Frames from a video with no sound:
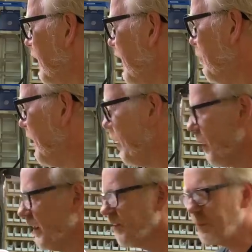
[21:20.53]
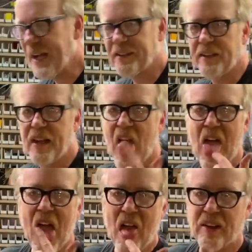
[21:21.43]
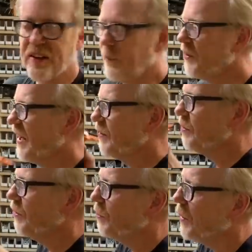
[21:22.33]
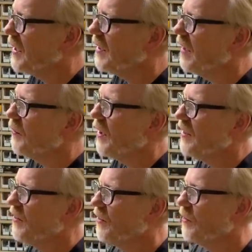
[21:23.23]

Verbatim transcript: and when I want to spackle it, Tom Sachs would use a putty knife. I just